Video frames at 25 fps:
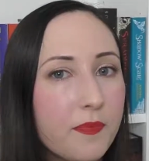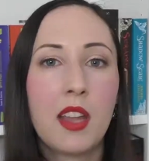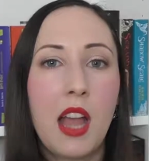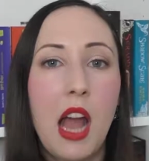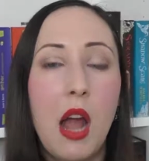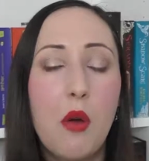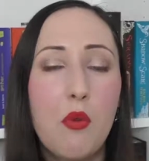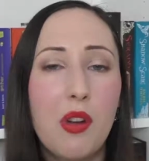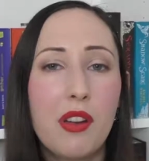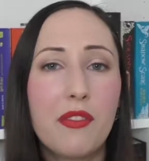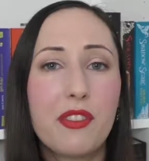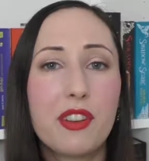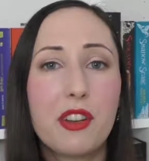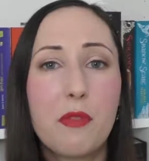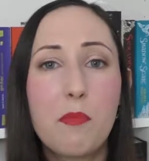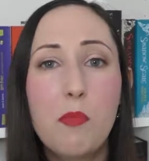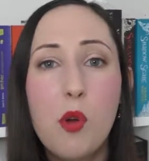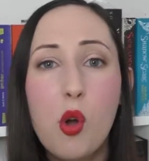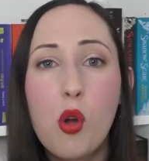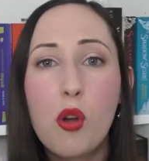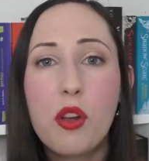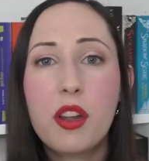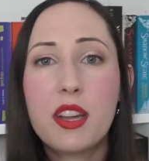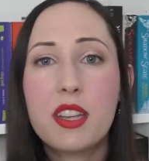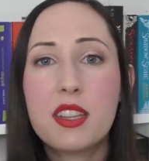However, the
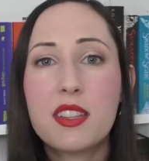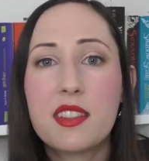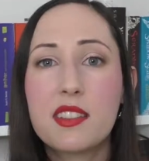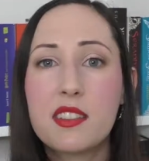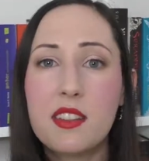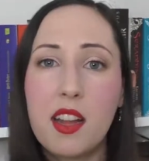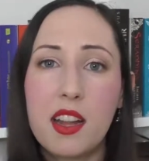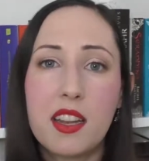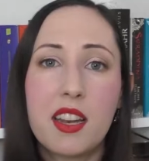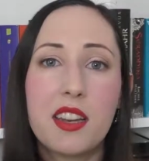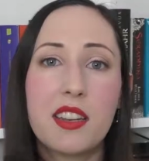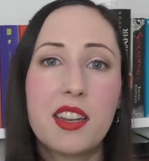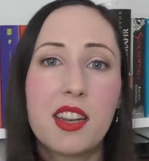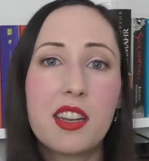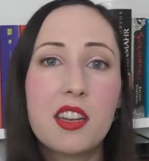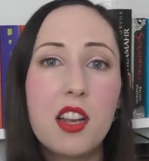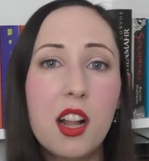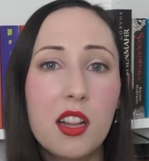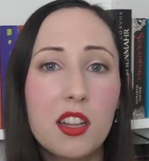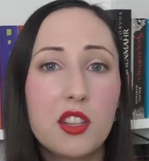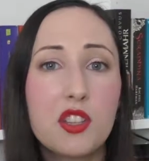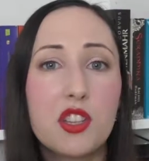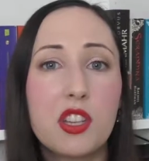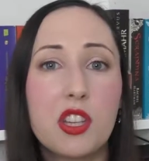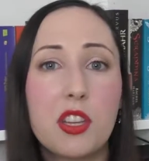point is not a
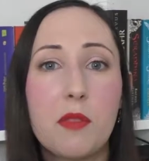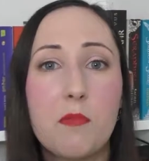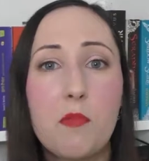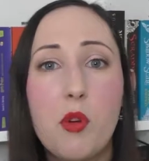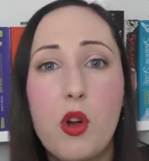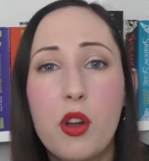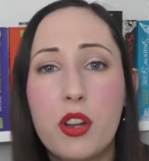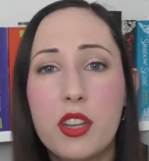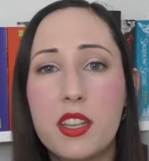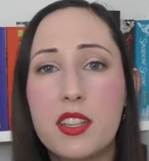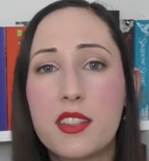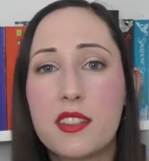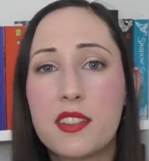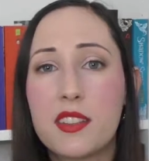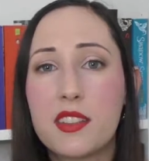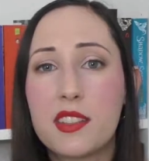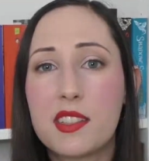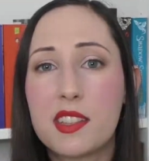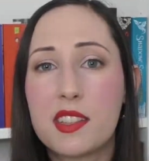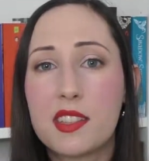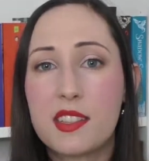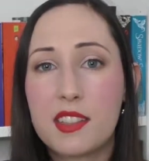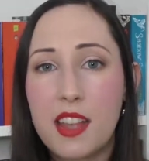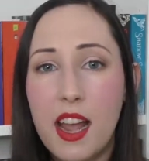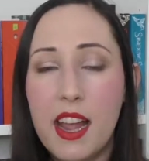technology, the point is a
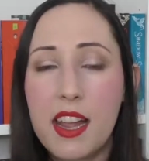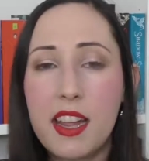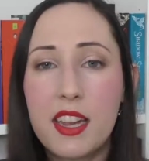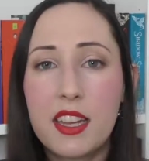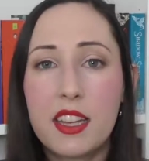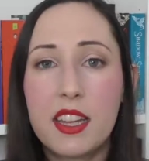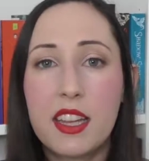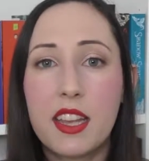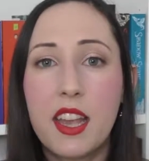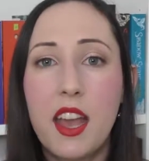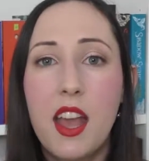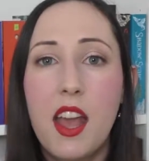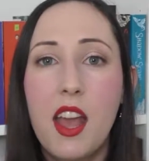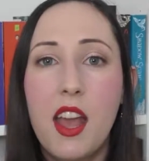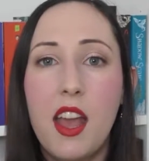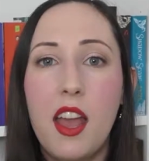society.